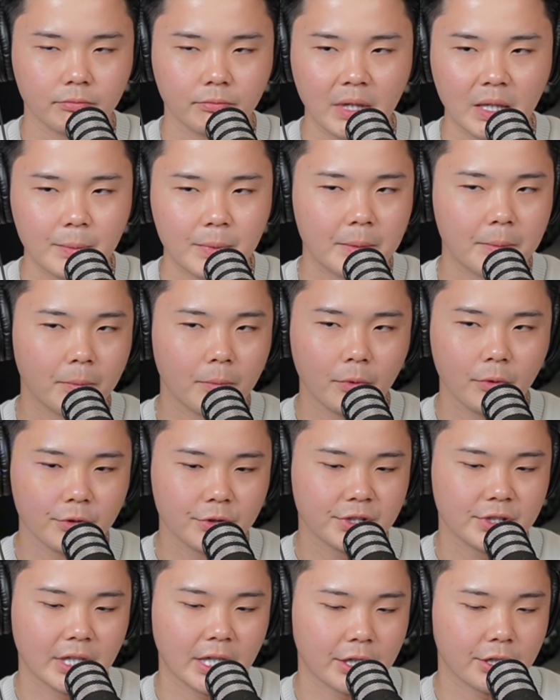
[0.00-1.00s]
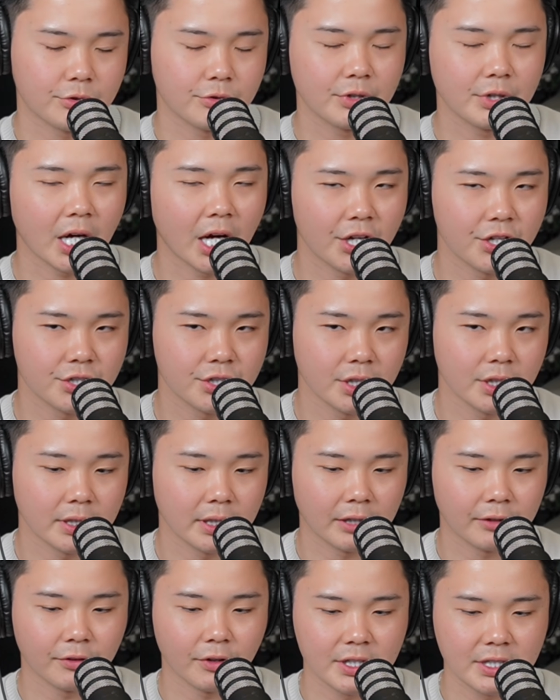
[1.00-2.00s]
maybe most like 300,
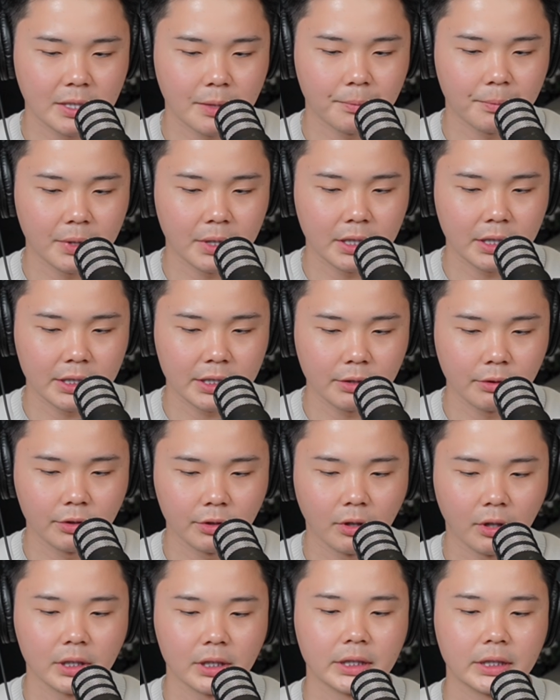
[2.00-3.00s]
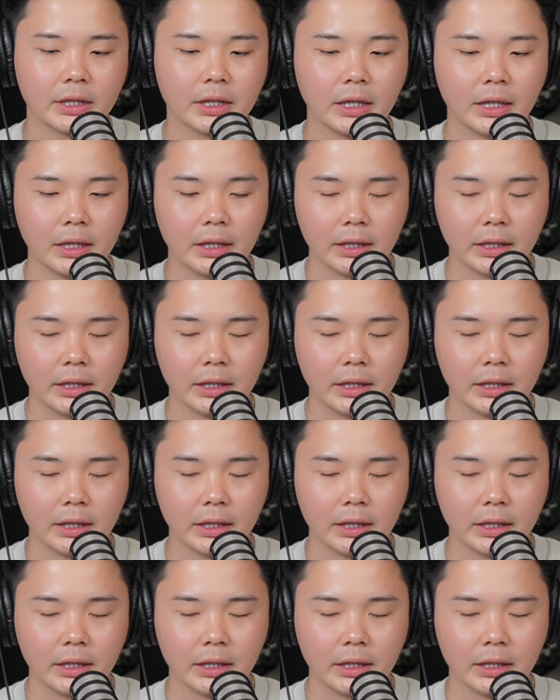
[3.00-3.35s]
like for example, here in Holland.